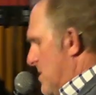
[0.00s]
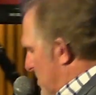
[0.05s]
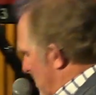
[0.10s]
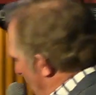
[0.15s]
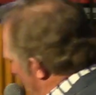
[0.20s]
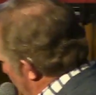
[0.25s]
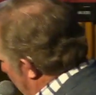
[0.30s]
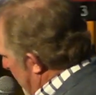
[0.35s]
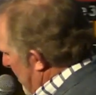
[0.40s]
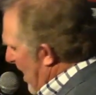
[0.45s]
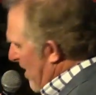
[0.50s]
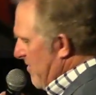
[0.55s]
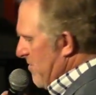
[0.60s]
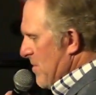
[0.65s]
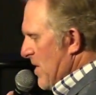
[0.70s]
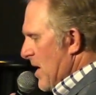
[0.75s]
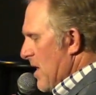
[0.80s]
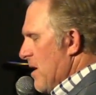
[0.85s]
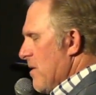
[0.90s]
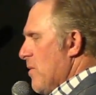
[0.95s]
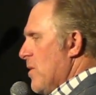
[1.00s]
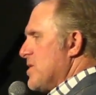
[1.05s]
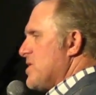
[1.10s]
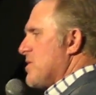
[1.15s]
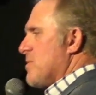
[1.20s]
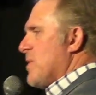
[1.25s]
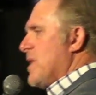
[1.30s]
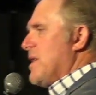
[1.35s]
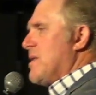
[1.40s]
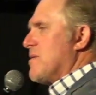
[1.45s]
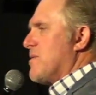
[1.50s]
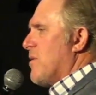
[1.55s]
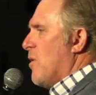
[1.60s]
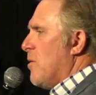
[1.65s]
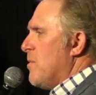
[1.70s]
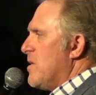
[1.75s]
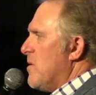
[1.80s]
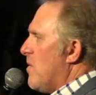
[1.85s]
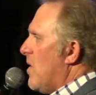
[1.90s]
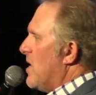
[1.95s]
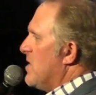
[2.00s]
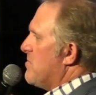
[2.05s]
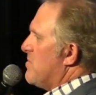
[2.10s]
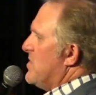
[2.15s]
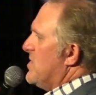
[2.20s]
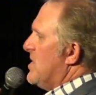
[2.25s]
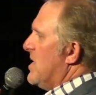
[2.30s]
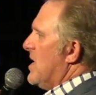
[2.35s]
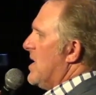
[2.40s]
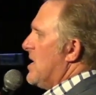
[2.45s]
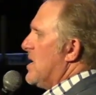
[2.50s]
drag him out from under there once a week and throw him in the wash machine.